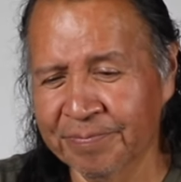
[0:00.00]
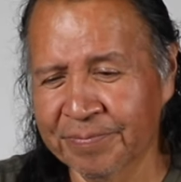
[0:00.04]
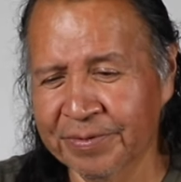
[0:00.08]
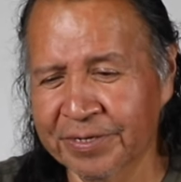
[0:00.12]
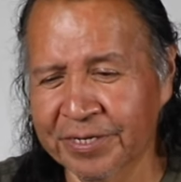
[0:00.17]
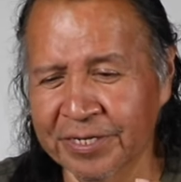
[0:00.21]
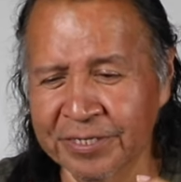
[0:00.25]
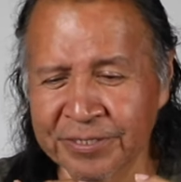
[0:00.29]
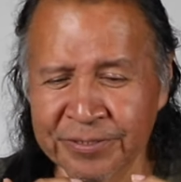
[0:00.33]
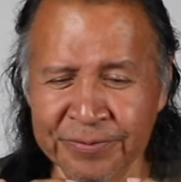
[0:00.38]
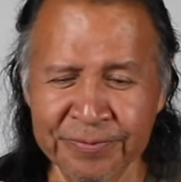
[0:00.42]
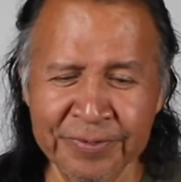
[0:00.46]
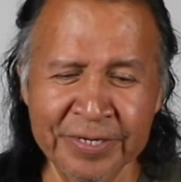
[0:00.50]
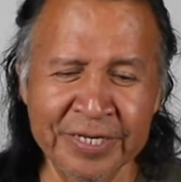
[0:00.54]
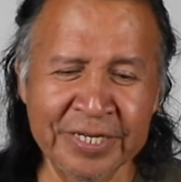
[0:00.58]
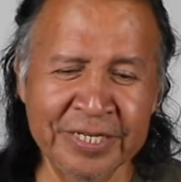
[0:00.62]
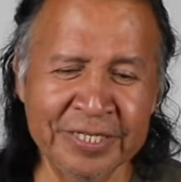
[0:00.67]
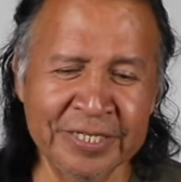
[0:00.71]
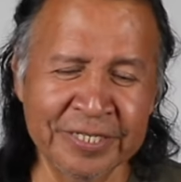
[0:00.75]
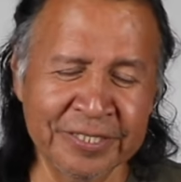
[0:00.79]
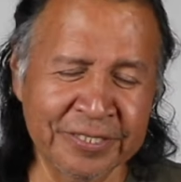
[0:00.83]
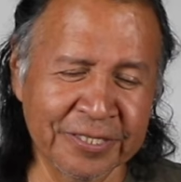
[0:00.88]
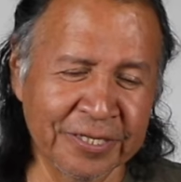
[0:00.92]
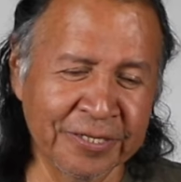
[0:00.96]
because
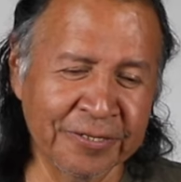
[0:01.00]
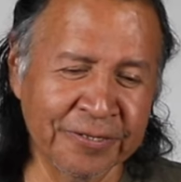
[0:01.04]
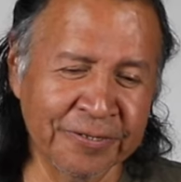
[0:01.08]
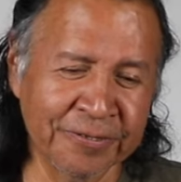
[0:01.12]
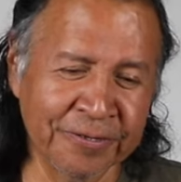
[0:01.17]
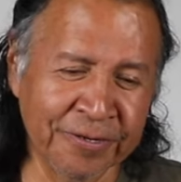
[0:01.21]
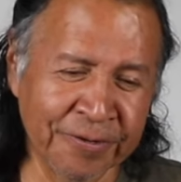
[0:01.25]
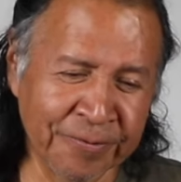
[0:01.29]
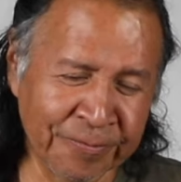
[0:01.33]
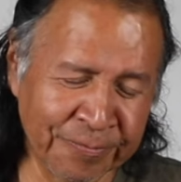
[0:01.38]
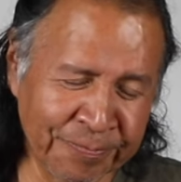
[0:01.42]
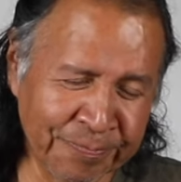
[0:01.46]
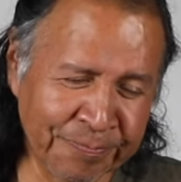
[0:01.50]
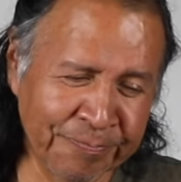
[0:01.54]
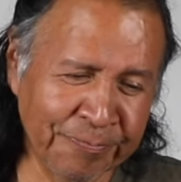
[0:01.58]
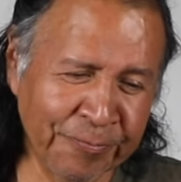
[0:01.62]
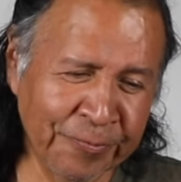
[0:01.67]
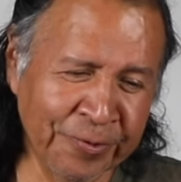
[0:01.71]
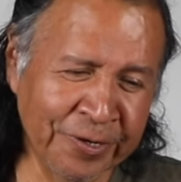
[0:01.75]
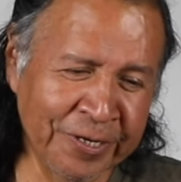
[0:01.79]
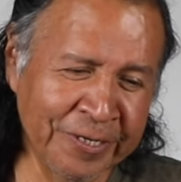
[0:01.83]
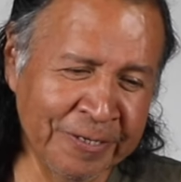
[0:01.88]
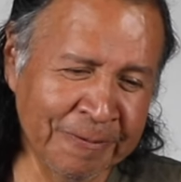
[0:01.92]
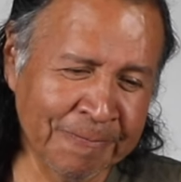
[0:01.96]
rain and thunder are
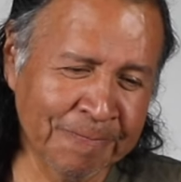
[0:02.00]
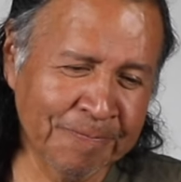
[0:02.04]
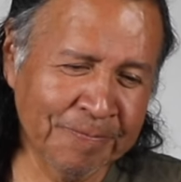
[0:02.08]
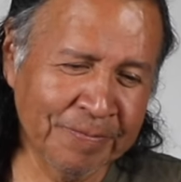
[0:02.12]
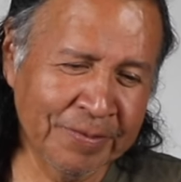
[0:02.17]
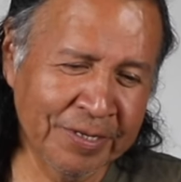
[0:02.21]
one,